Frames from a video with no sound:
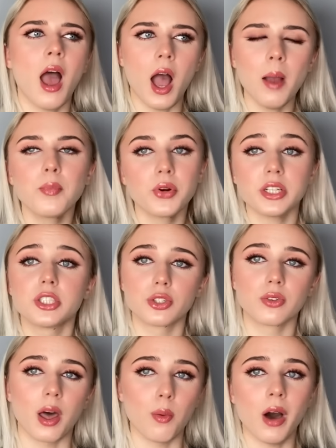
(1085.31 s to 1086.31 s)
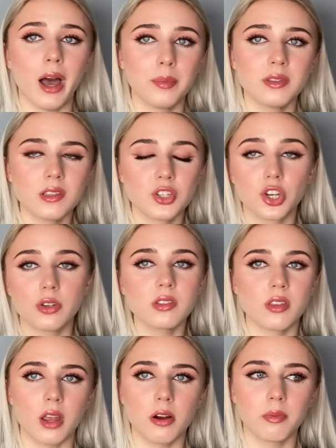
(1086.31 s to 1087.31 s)
I'm pretty sure that what happens is she goes
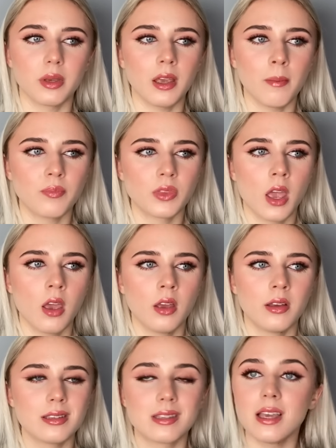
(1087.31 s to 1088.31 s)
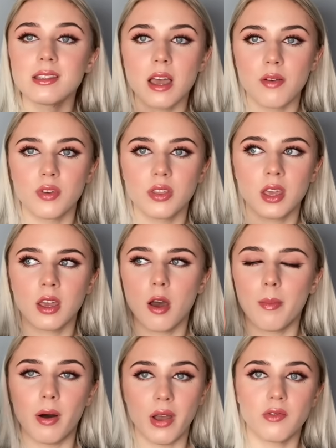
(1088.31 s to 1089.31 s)
to therapy, says everything
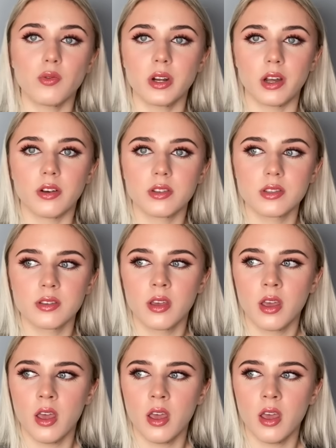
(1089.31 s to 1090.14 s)
about everyone else.